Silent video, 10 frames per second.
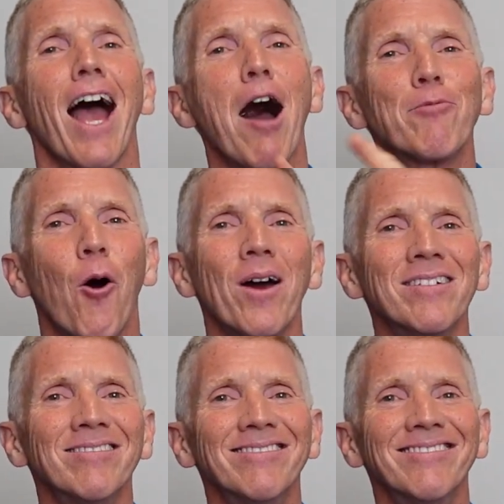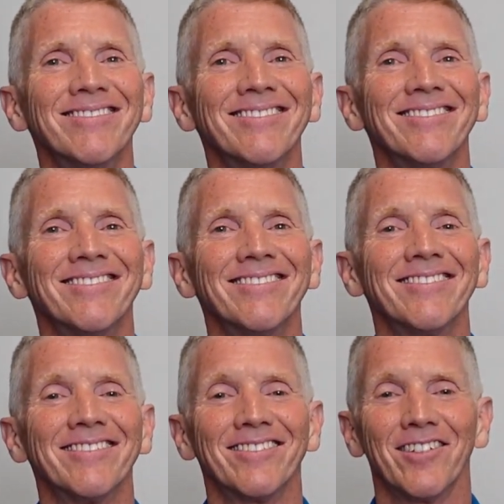I'm going.
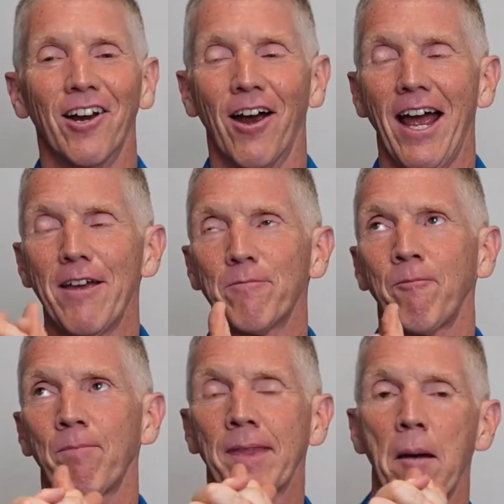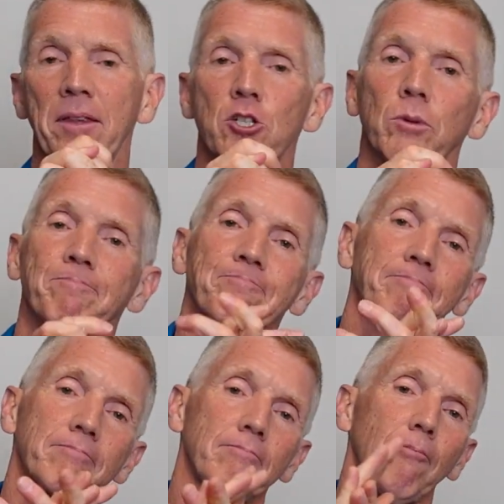All right, how about this one?
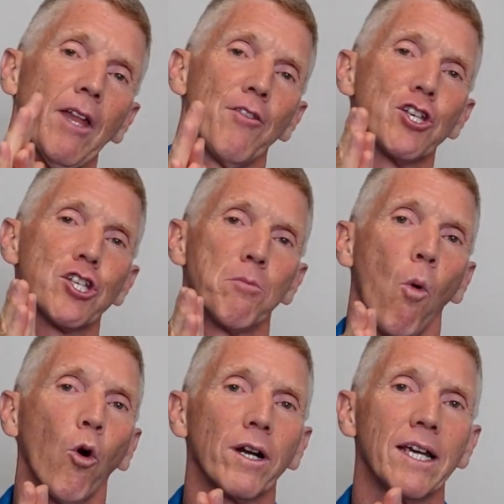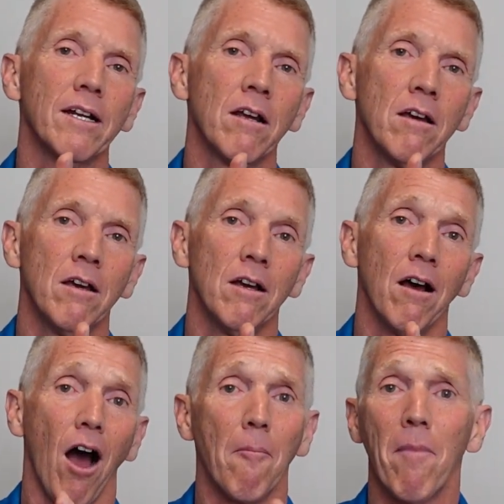This morning,
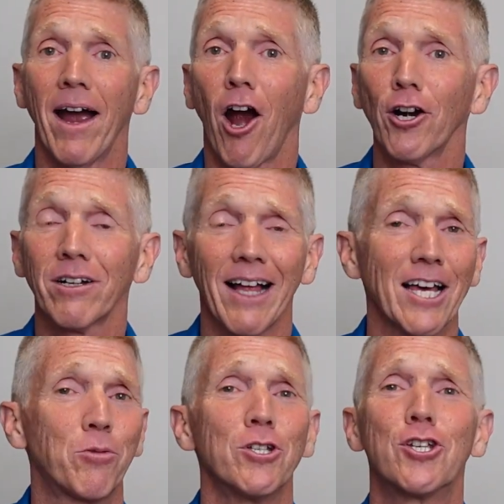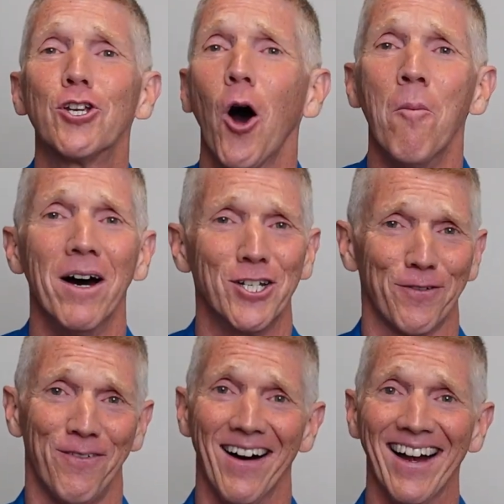my art class was so much
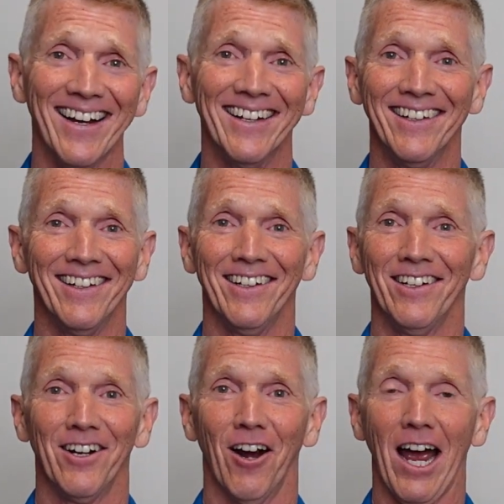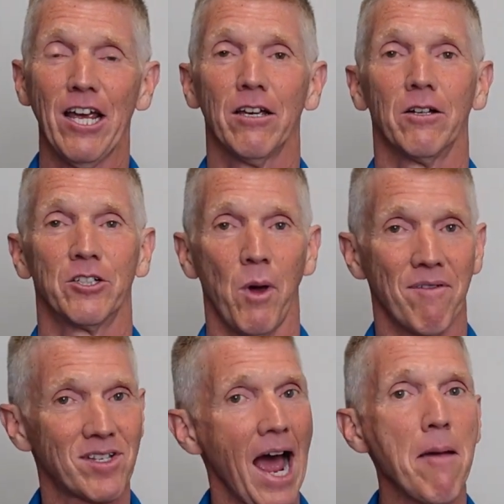fun. All right, so we
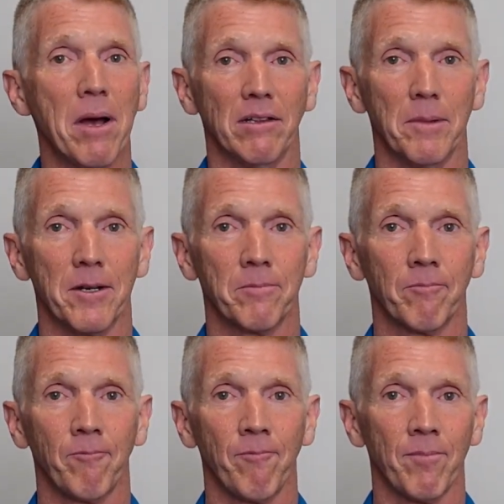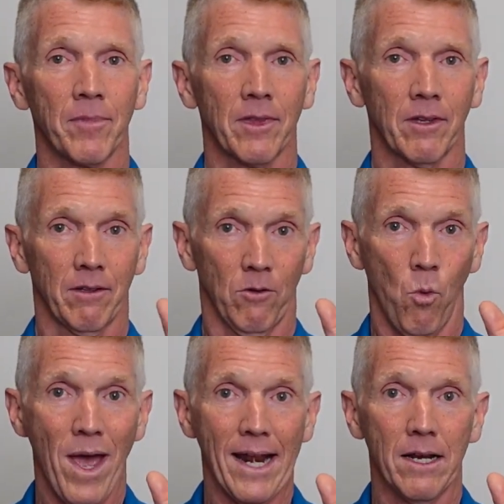have a time element.
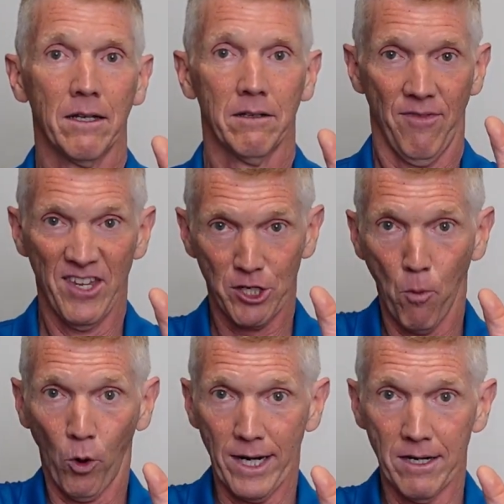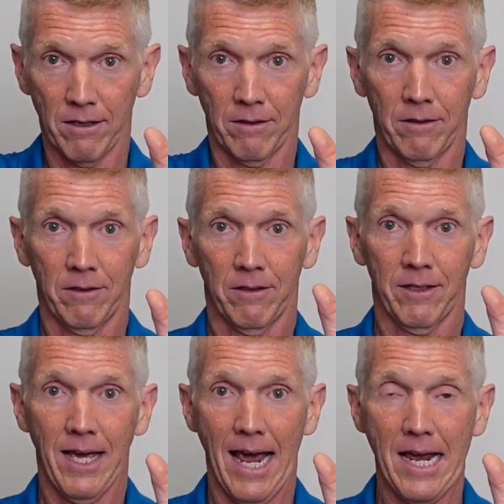When? This morning.
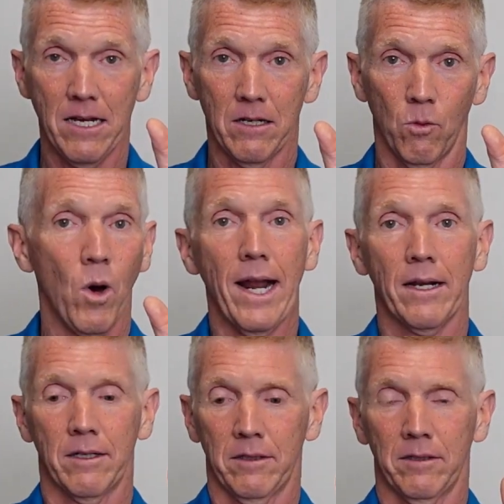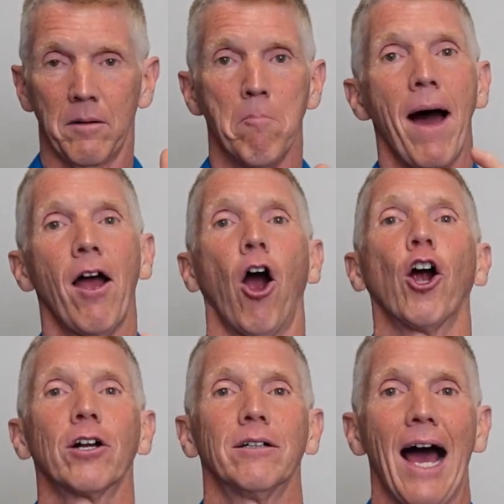Okay, what? My
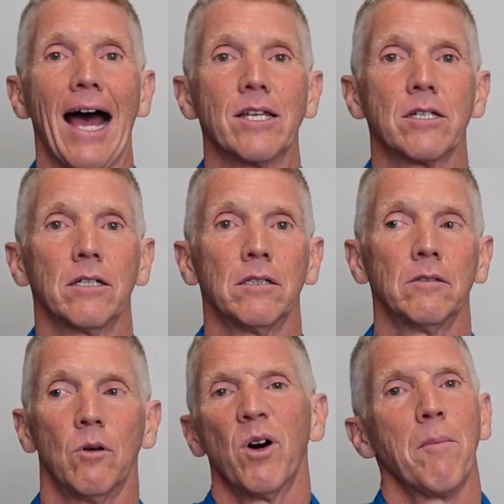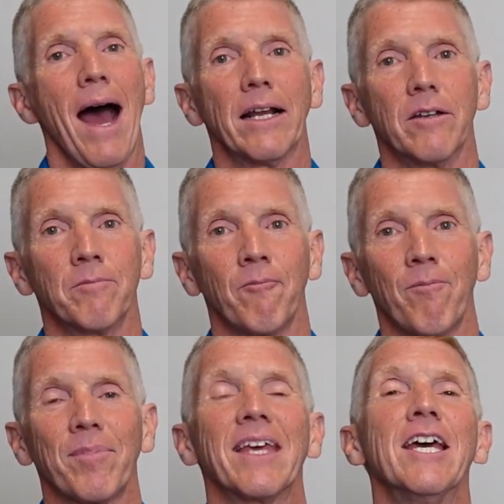art class. What about it?
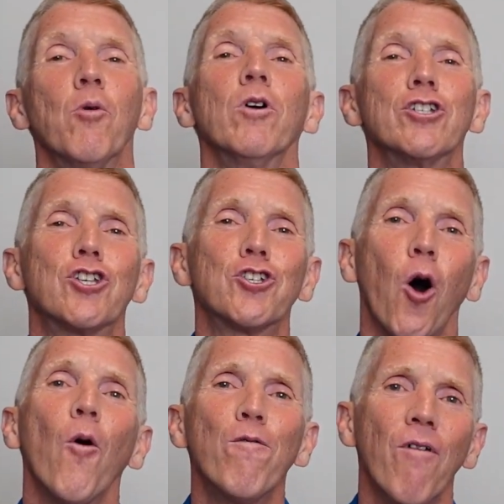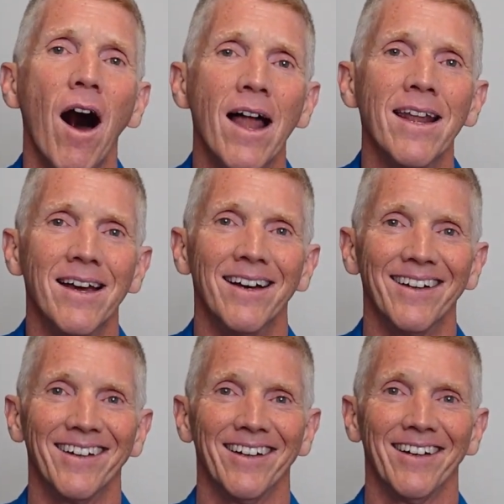It was so fun.
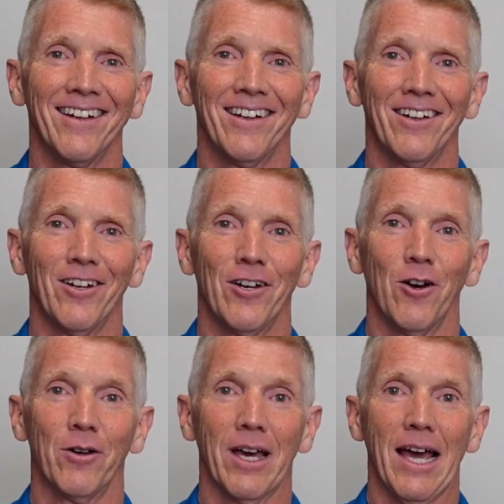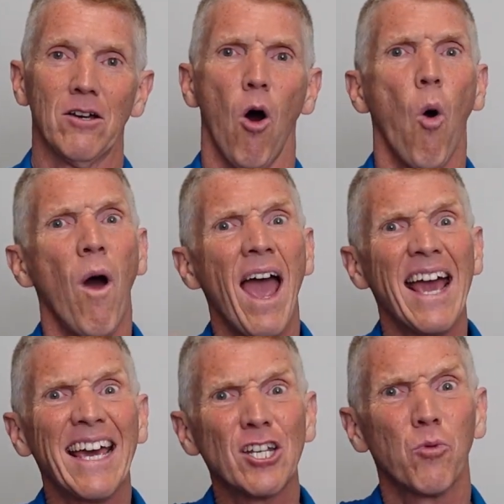Okay, oh, hey,
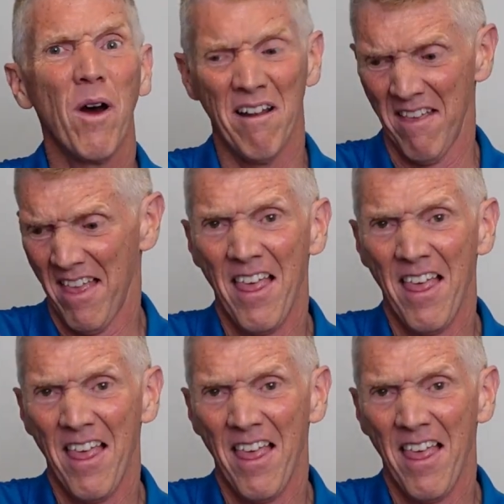guess what?